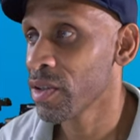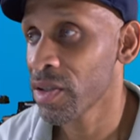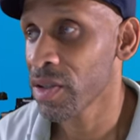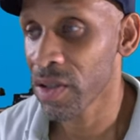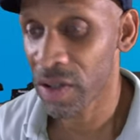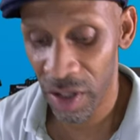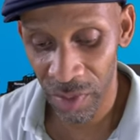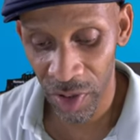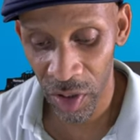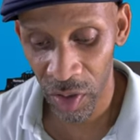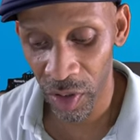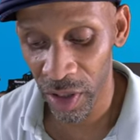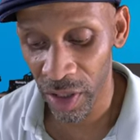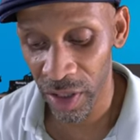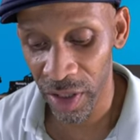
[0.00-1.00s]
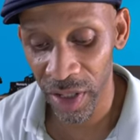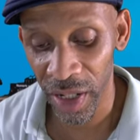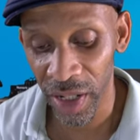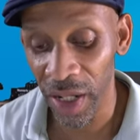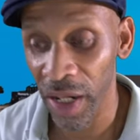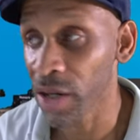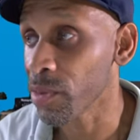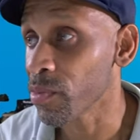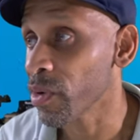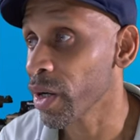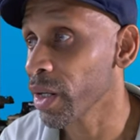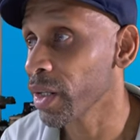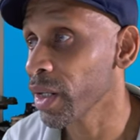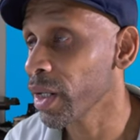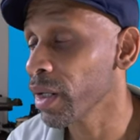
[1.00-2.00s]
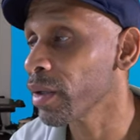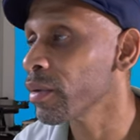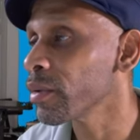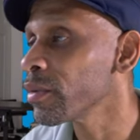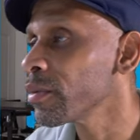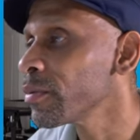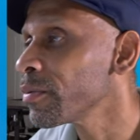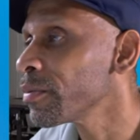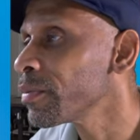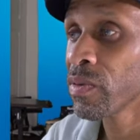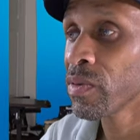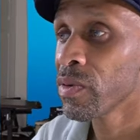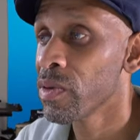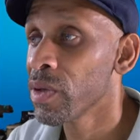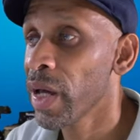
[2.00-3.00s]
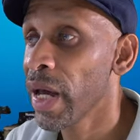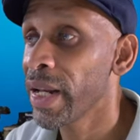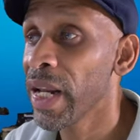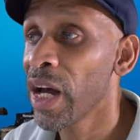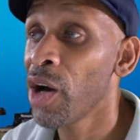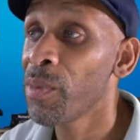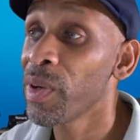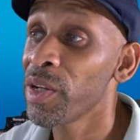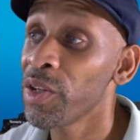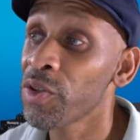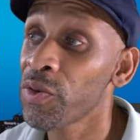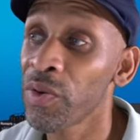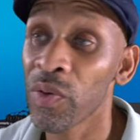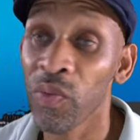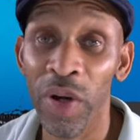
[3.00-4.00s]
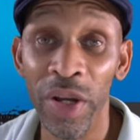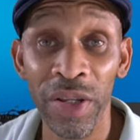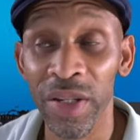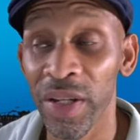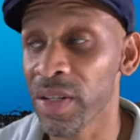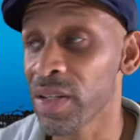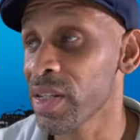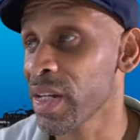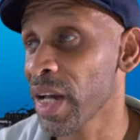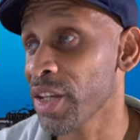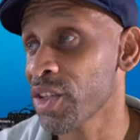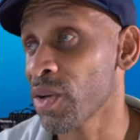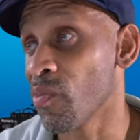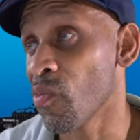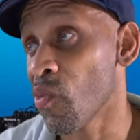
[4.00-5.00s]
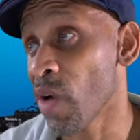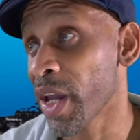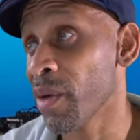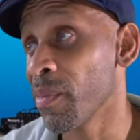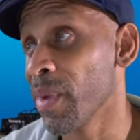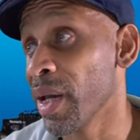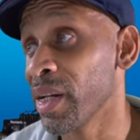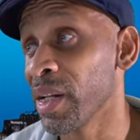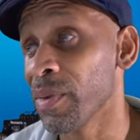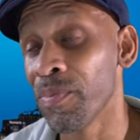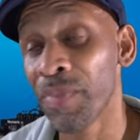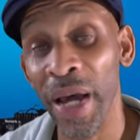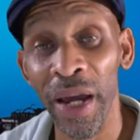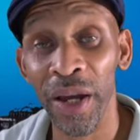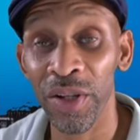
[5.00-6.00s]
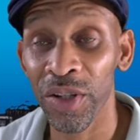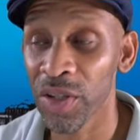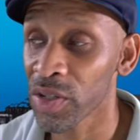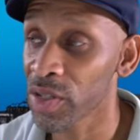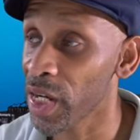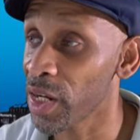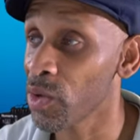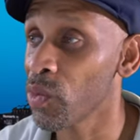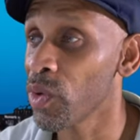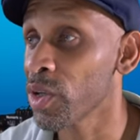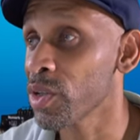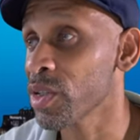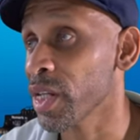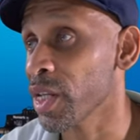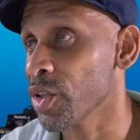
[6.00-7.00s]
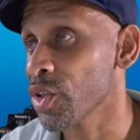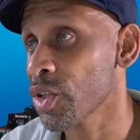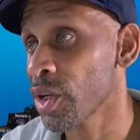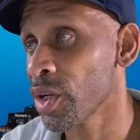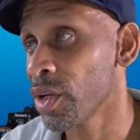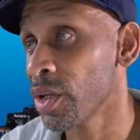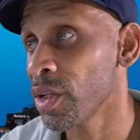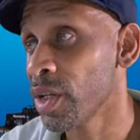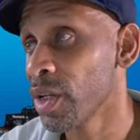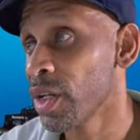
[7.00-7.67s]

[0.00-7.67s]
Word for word: So let me go ahead and set that up right now. And now I'm on the screen where it says it's got some recommended packages that it wants to install.